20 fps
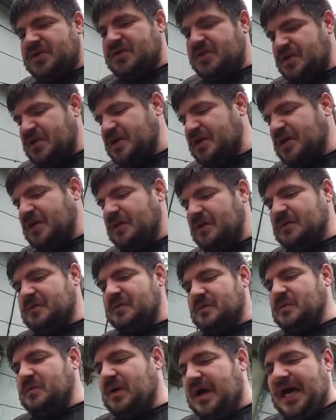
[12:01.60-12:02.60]
you know,
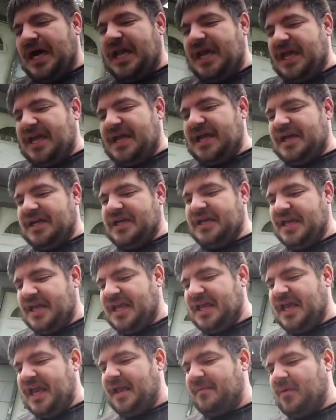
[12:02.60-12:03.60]
why
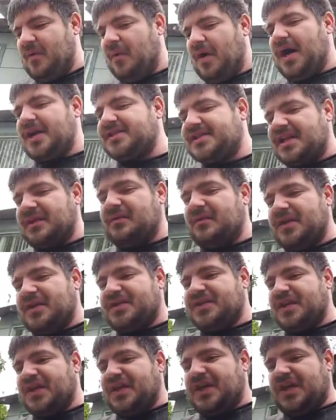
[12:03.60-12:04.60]
Emma Watson
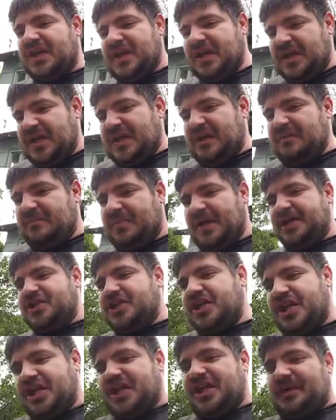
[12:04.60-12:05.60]
was
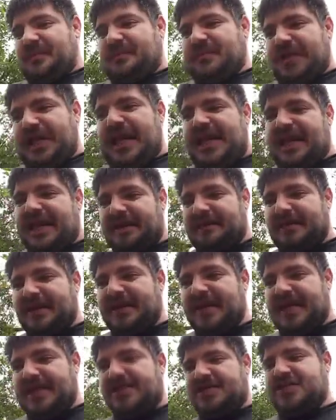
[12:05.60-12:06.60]
bitching and complaining
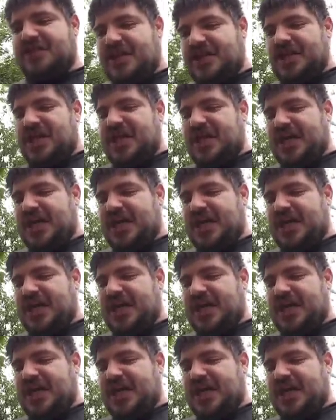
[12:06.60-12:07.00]
because she,